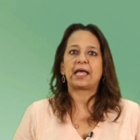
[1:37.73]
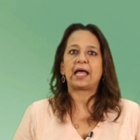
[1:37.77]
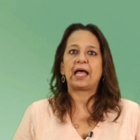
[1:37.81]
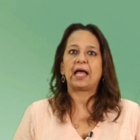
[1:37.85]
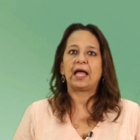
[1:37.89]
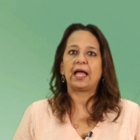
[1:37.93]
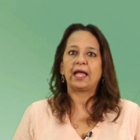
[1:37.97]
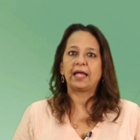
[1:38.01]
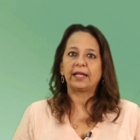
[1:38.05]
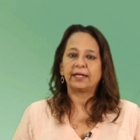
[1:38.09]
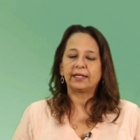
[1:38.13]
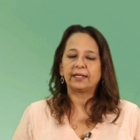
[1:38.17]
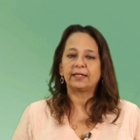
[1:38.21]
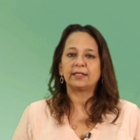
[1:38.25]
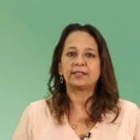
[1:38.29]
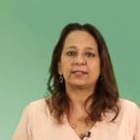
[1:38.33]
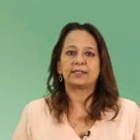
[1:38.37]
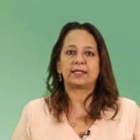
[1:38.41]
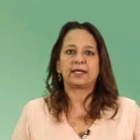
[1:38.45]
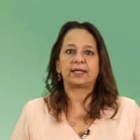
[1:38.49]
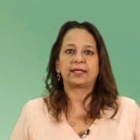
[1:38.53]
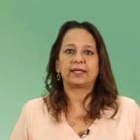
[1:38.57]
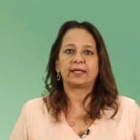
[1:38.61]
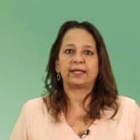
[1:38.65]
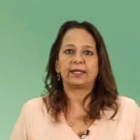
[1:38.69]
and in
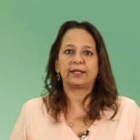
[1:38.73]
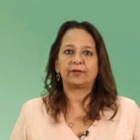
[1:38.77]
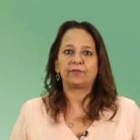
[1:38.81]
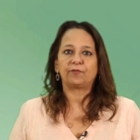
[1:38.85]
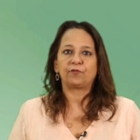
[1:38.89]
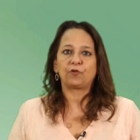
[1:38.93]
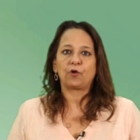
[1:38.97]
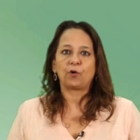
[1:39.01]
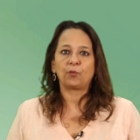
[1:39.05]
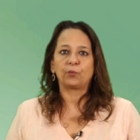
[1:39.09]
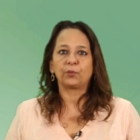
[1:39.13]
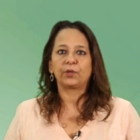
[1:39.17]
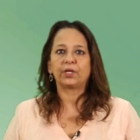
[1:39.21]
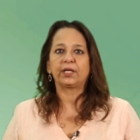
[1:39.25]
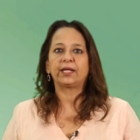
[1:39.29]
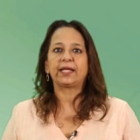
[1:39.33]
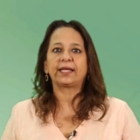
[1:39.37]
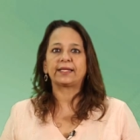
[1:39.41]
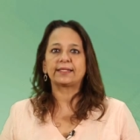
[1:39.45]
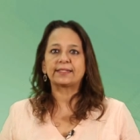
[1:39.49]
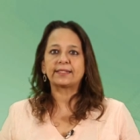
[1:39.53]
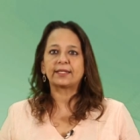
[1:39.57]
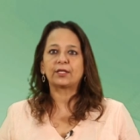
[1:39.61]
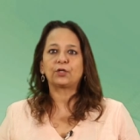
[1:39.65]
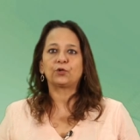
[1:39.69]
taking it forward,
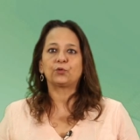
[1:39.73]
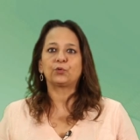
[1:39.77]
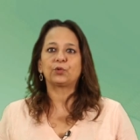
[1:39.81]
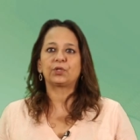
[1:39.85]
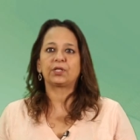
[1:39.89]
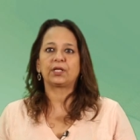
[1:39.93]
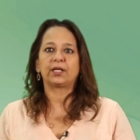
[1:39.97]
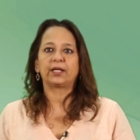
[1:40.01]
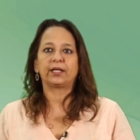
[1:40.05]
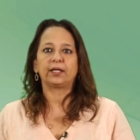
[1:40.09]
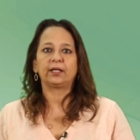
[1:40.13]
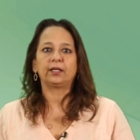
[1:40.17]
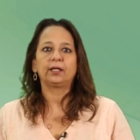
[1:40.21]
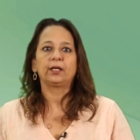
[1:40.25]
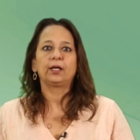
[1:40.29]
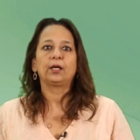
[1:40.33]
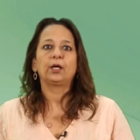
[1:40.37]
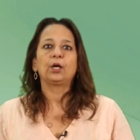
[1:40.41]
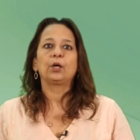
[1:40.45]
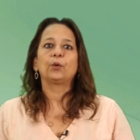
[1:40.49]
executing it,